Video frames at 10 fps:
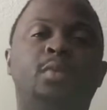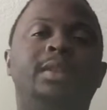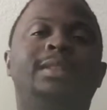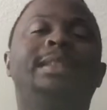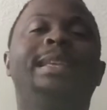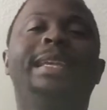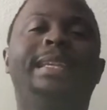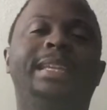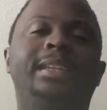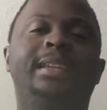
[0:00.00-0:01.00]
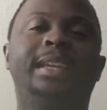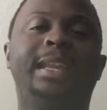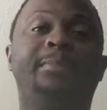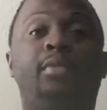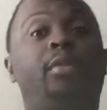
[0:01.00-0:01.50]
what's needed in
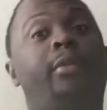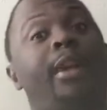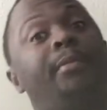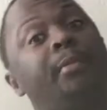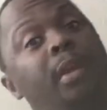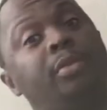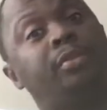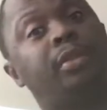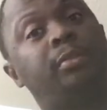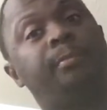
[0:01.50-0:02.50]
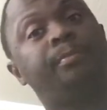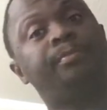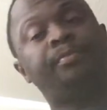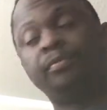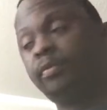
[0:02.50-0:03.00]
a program proposal.
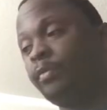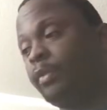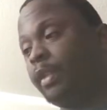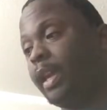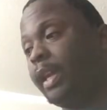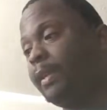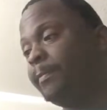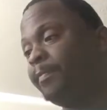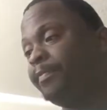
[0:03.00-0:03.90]
Okay.